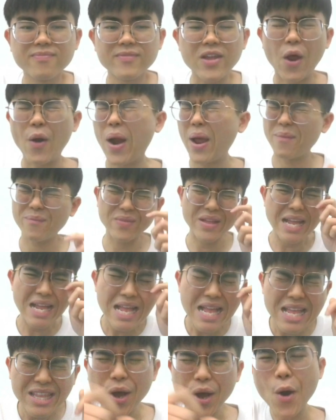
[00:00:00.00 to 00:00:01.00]
Alright,
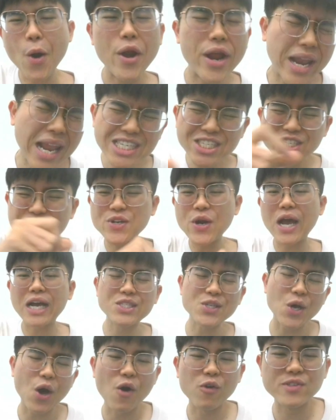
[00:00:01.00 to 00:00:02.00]
no worry, let's try
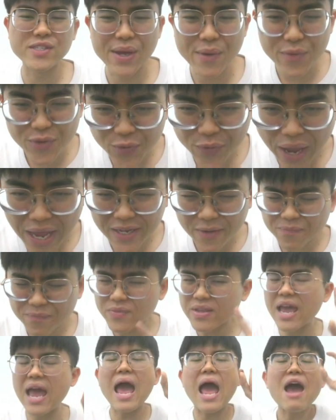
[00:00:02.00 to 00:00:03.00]
to observe together.
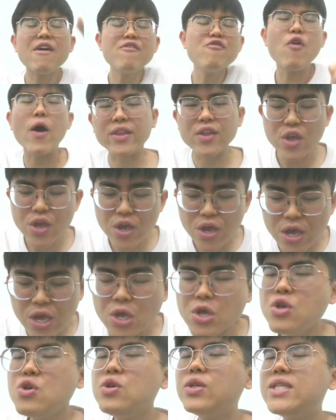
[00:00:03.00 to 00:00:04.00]
Everyone,
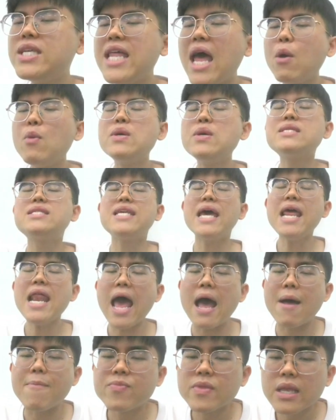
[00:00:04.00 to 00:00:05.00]
you see that we say
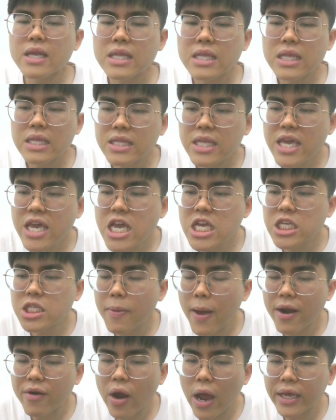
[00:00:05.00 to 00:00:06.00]
that this
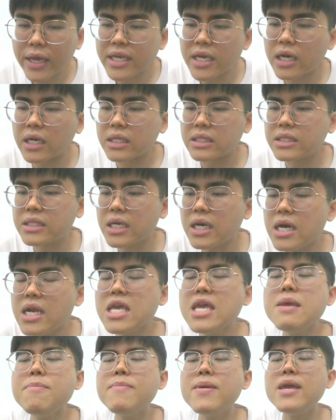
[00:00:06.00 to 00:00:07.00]
part right here,
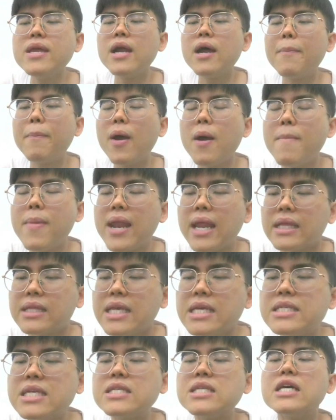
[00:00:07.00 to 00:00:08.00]
30 meters per minute,
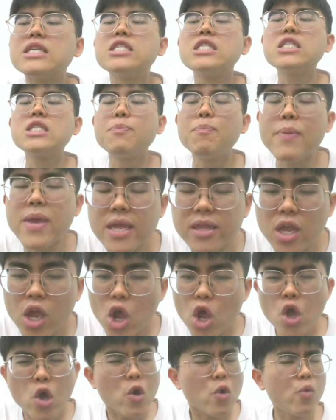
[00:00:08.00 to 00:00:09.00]
this is the speed.
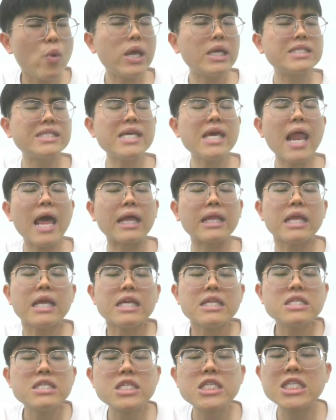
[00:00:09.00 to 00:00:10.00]
We see that
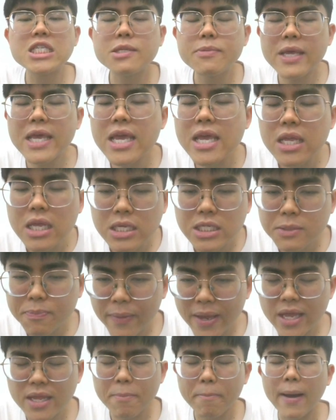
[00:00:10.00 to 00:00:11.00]
C
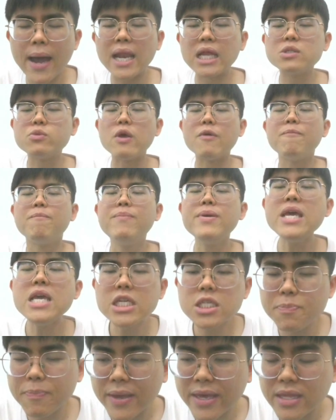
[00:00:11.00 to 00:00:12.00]
speed minus with
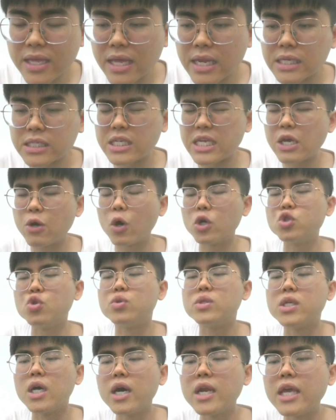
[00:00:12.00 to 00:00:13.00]
B speed is equal to
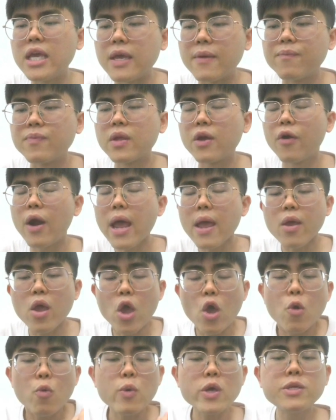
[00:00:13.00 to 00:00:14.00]
30, right?
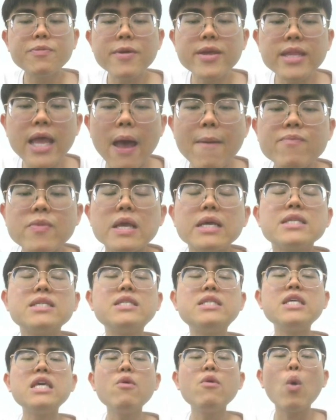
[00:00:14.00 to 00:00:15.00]
Which means that
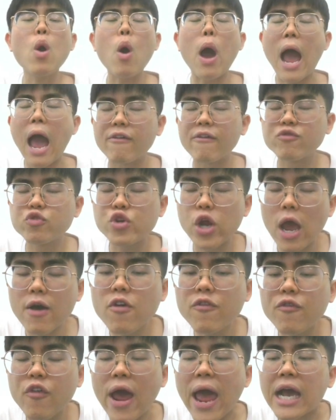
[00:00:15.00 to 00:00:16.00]
C will have
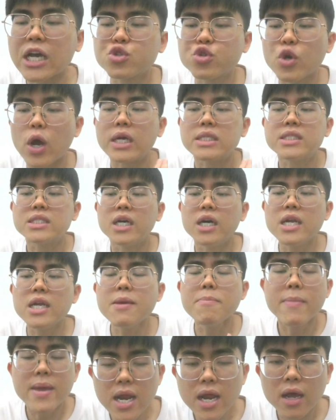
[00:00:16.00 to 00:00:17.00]
traveled for extra
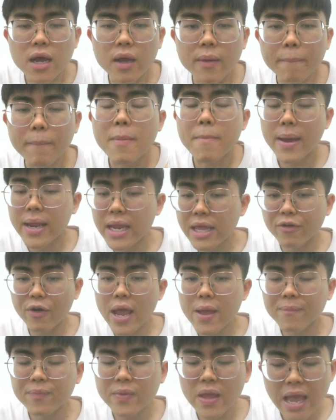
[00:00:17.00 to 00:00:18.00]
30 meters per minute,
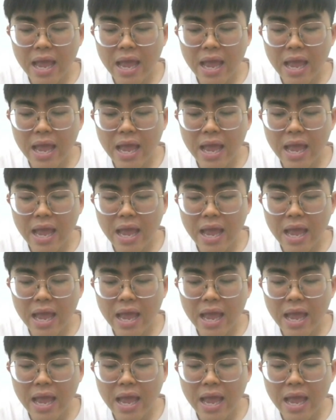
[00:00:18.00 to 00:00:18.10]
right?